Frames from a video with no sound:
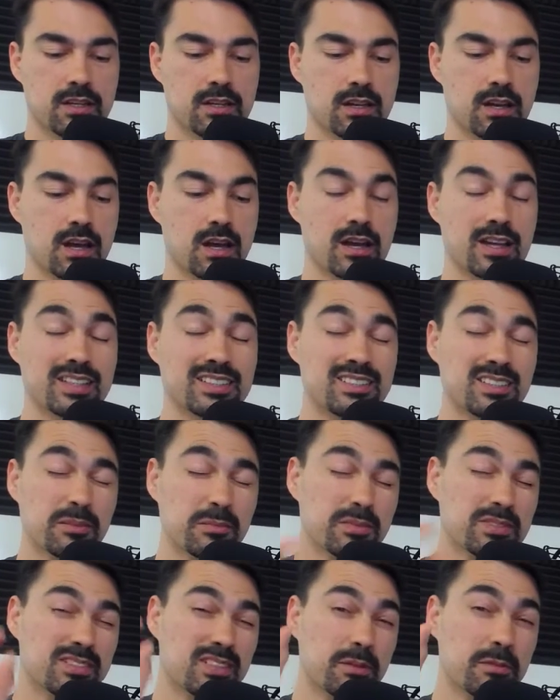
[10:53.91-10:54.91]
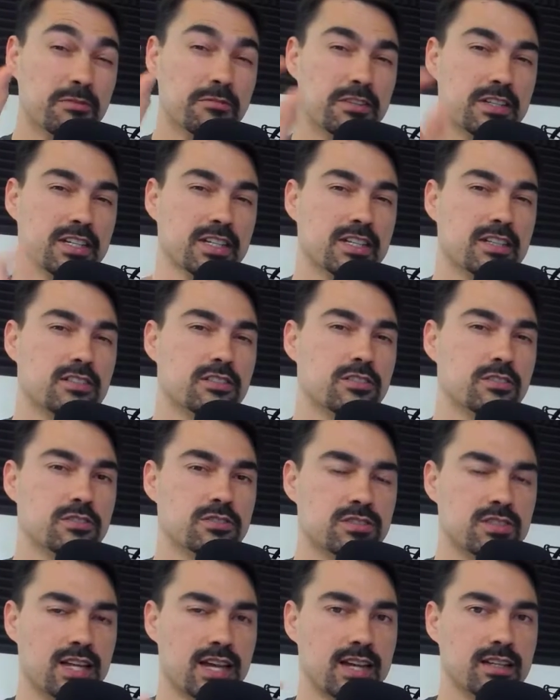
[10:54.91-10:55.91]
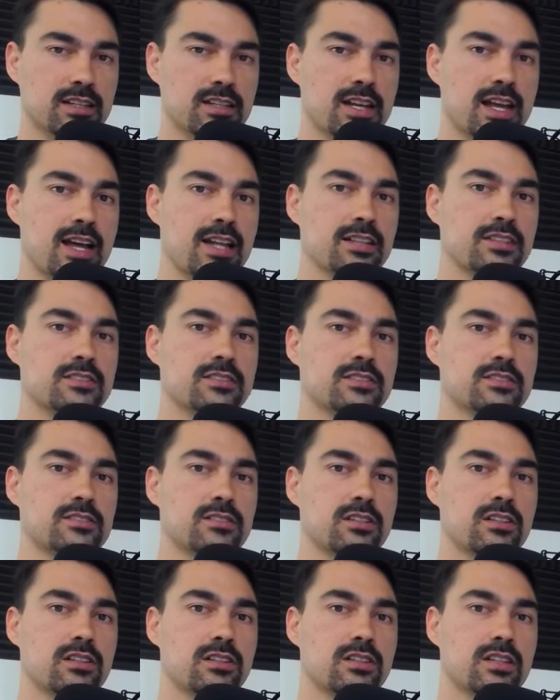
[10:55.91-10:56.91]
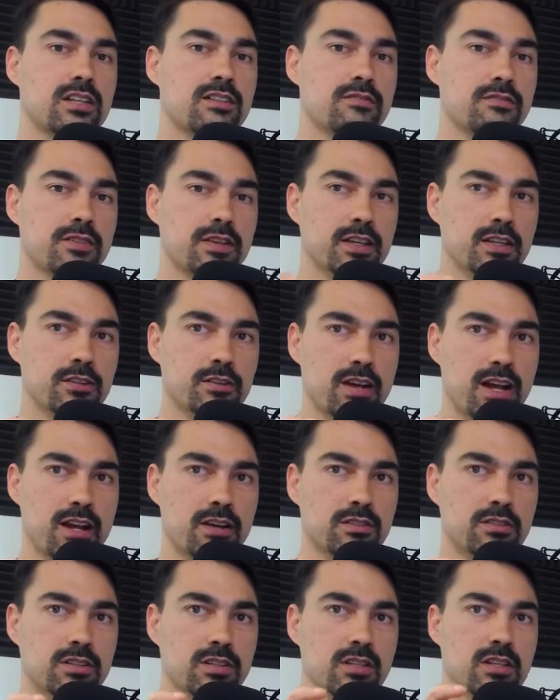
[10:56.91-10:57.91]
Uh, and some some of it it can do static analysis on and figure out